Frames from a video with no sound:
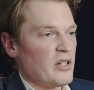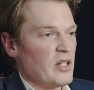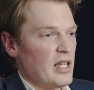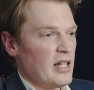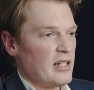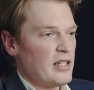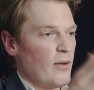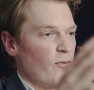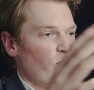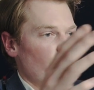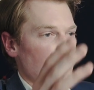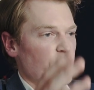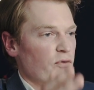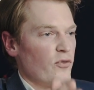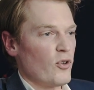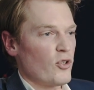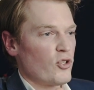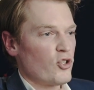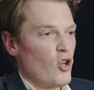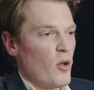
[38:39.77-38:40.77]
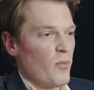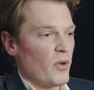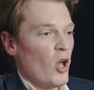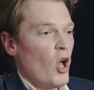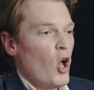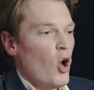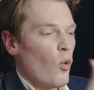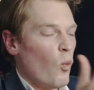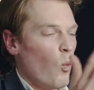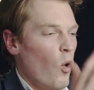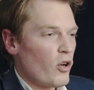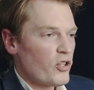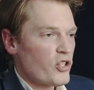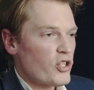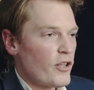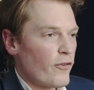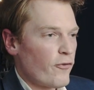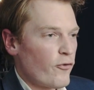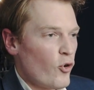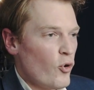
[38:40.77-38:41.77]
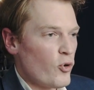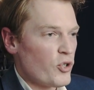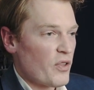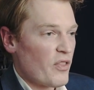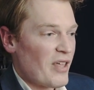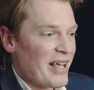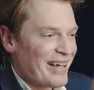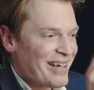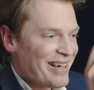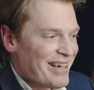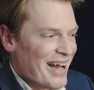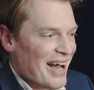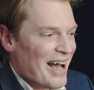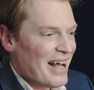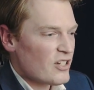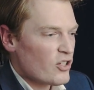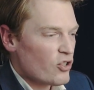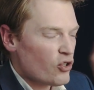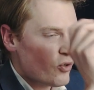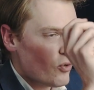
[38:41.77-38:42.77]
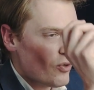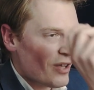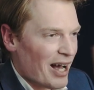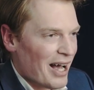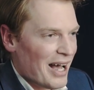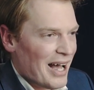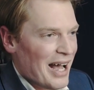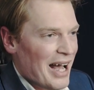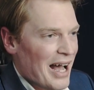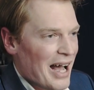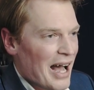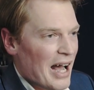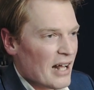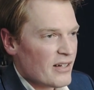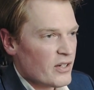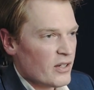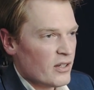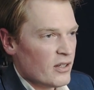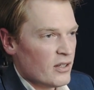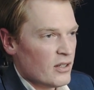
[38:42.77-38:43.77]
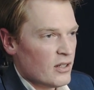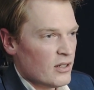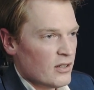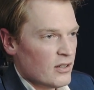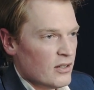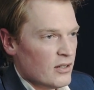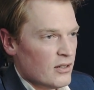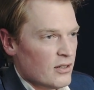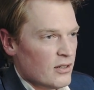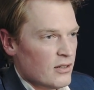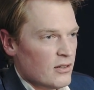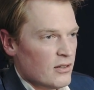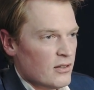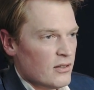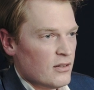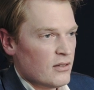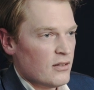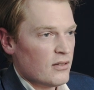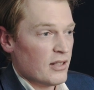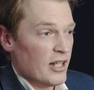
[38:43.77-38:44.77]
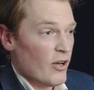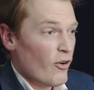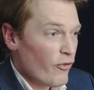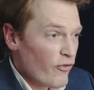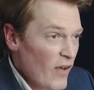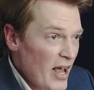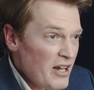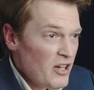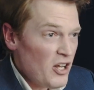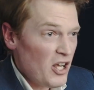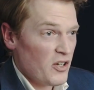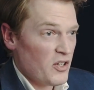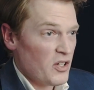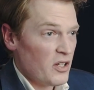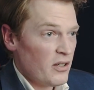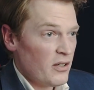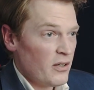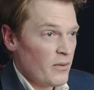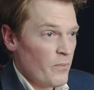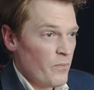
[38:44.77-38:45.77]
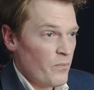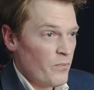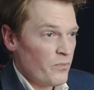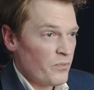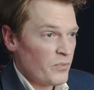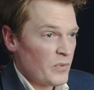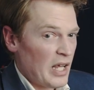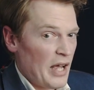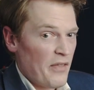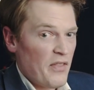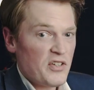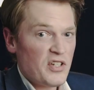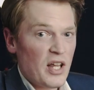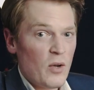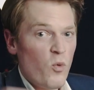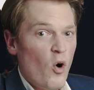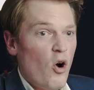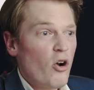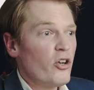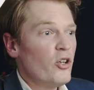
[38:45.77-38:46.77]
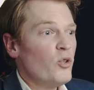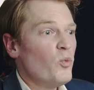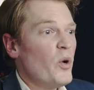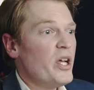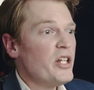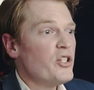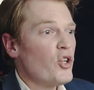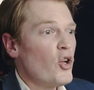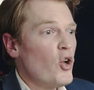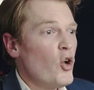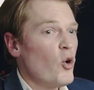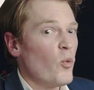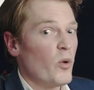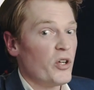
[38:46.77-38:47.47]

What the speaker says: He gets up for his first sermon. What's the fruit? They're cut to the heart. They're offended. And they say, what can we do?